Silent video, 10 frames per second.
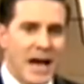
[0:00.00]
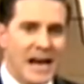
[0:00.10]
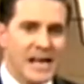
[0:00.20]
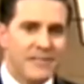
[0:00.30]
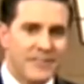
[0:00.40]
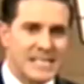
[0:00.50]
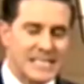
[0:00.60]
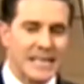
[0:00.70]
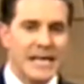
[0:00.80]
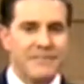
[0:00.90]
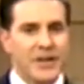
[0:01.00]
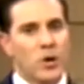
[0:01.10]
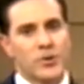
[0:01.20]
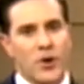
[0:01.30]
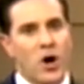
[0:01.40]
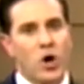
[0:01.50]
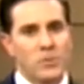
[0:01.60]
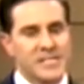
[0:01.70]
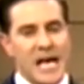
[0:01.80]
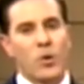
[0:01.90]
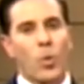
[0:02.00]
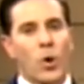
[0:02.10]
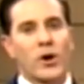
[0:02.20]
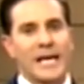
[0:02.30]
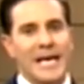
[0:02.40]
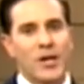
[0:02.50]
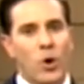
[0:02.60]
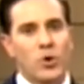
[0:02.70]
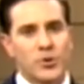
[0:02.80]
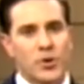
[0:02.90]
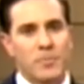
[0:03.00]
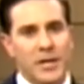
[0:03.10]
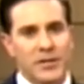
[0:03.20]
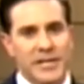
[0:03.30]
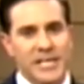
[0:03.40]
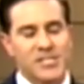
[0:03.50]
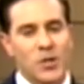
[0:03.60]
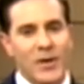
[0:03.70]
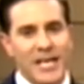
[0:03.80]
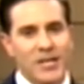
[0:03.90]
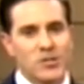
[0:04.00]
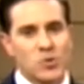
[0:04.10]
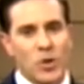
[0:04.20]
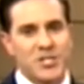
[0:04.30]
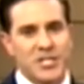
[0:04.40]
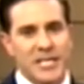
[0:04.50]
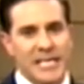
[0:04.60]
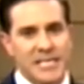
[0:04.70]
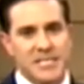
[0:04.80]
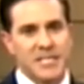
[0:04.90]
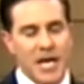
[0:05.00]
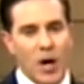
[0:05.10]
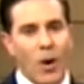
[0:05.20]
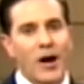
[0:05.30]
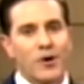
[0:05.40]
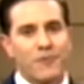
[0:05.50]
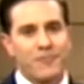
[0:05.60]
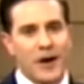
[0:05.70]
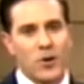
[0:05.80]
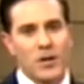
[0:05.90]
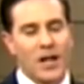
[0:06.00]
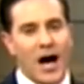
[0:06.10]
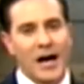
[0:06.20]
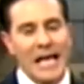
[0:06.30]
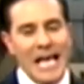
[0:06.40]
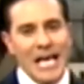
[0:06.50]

many of us live in older homes and work in older buildings, so here's what you need to know. Under federal law,